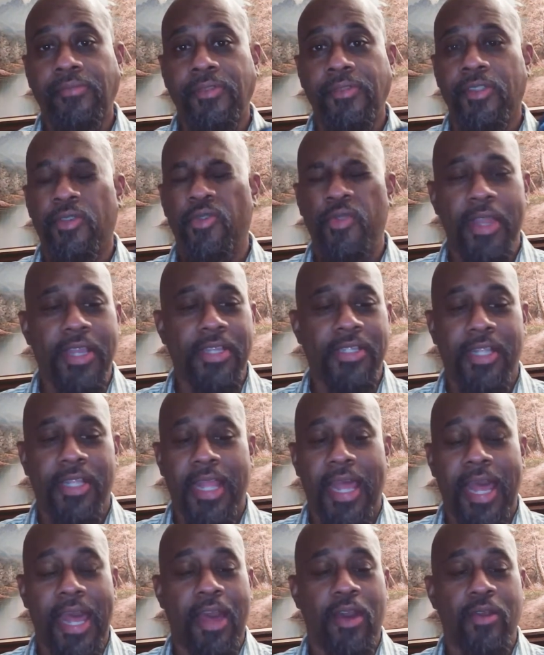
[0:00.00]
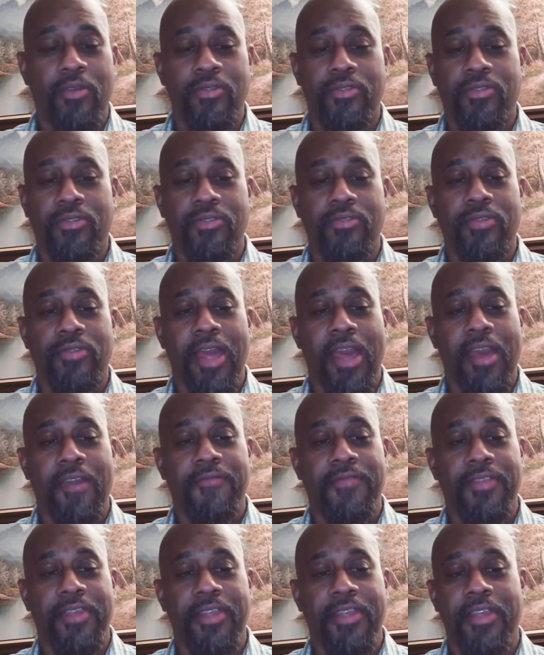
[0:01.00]
Rings loud. You
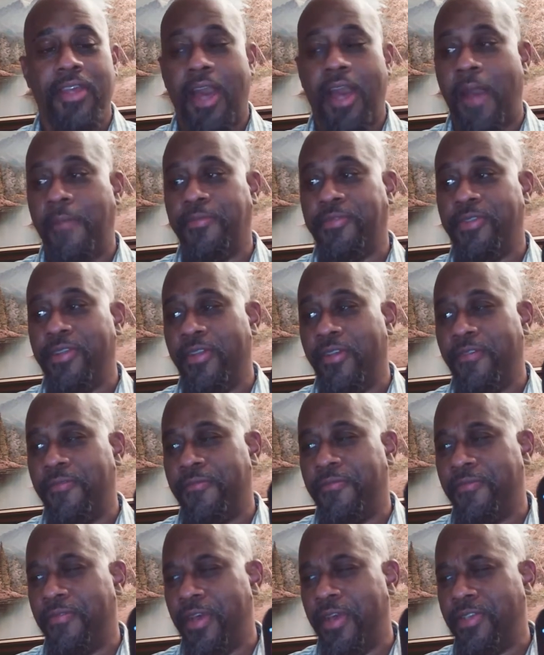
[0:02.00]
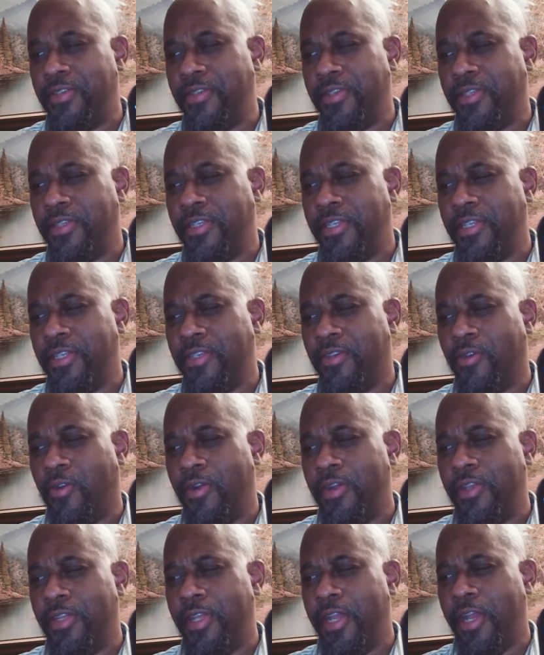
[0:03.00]
have the option of, as you can see in this
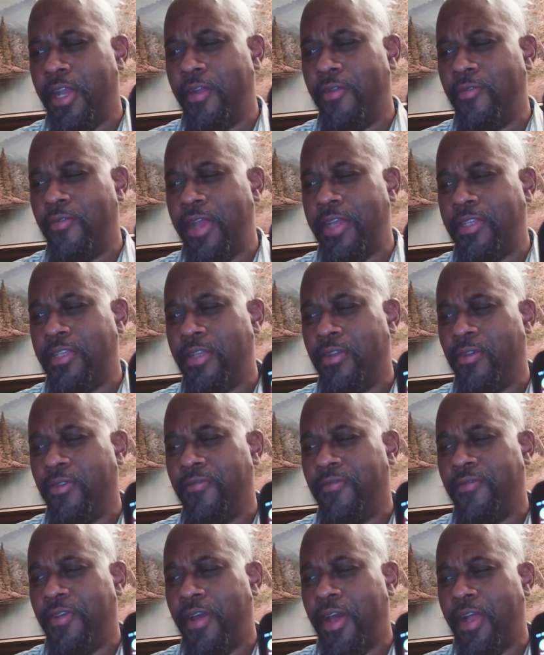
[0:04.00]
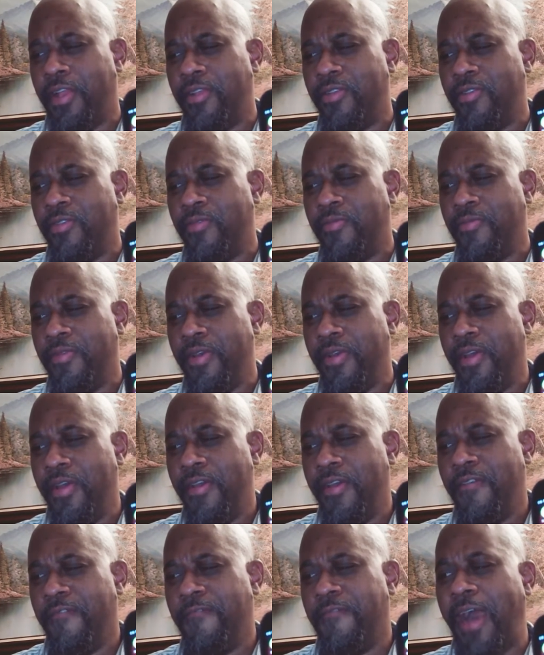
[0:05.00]
corner there, raise and lower volume,
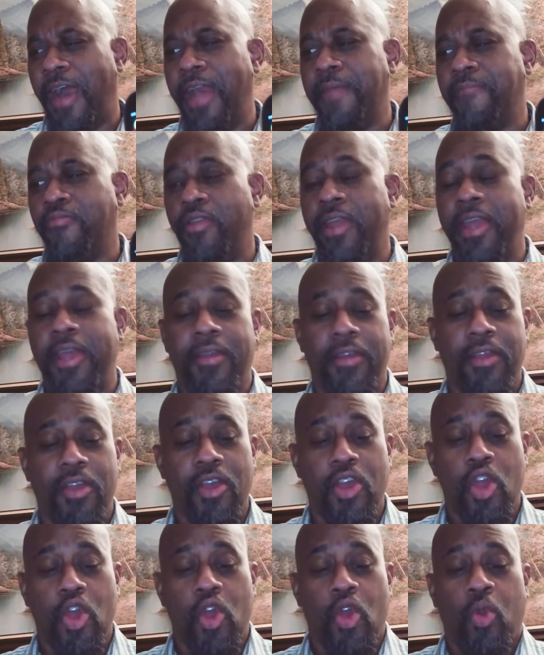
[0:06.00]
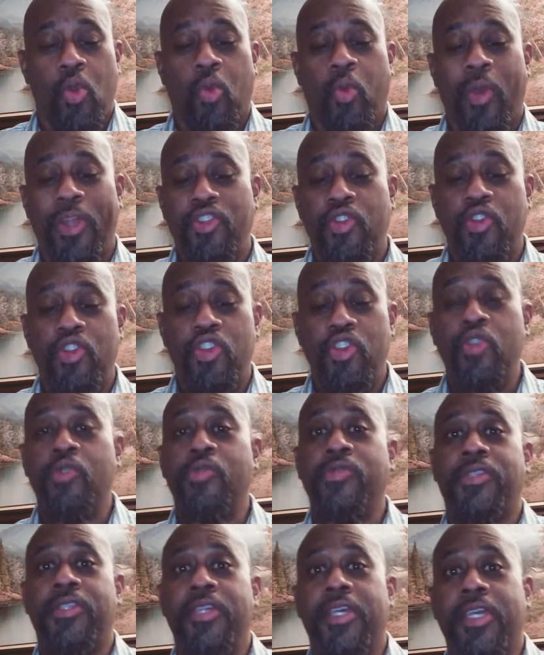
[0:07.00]
vibrate. When you
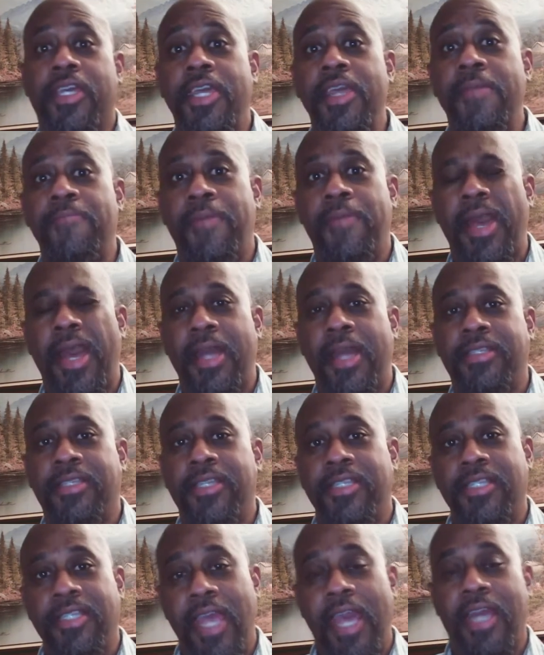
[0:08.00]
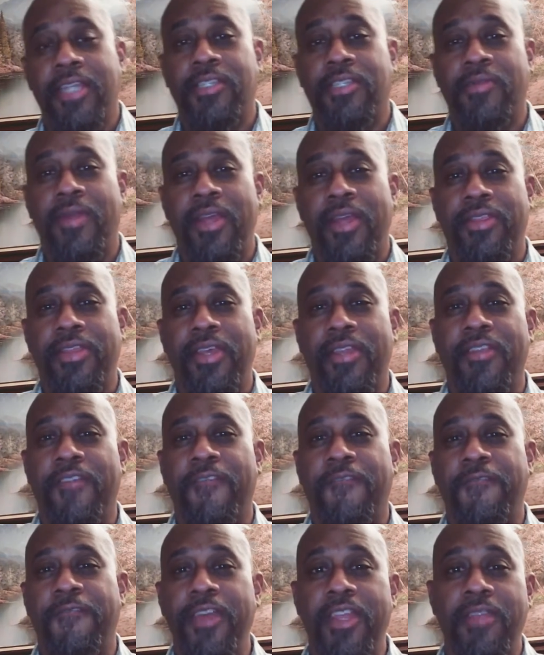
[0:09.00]
use the keypad to text or anything, the
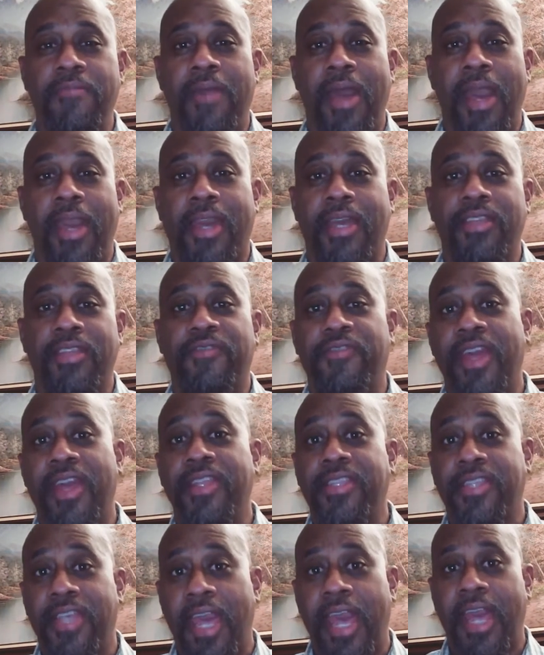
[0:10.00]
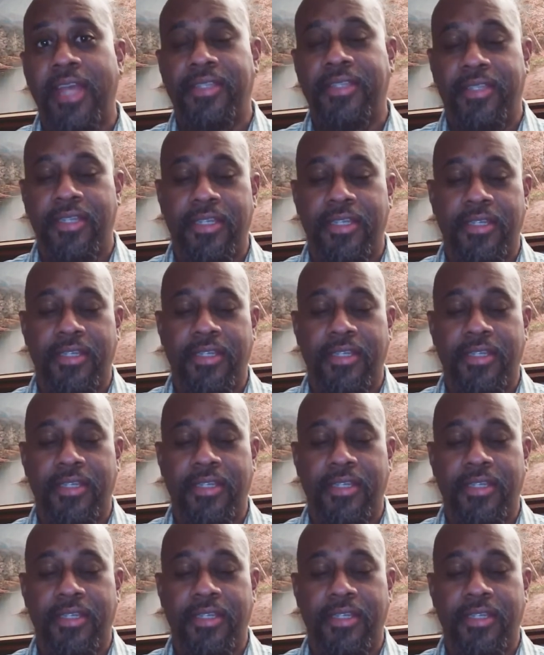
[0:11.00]
feedback is fantastic.